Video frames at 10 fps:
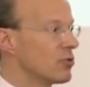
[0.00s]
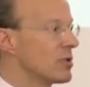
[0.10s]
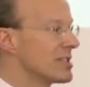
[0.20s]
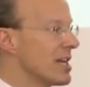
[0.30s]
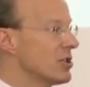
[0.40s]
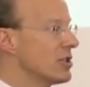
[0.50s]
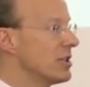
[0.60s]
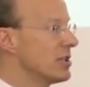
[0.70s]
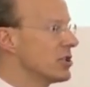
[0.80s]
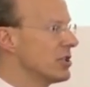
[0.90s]

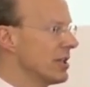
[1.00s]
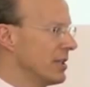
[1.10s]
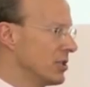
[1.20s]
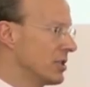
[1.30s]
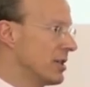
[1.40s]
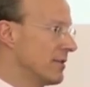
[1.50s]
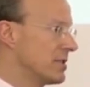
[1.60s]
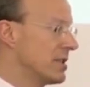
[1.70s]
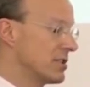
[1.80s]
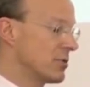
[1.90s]
Translation
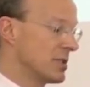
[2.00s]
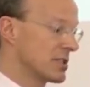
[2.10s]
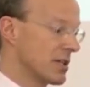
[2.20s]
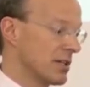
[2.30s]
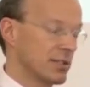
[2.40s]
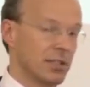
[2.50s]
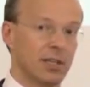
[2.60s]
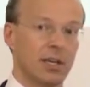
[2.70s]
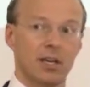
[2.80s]
initiatives needs to be started.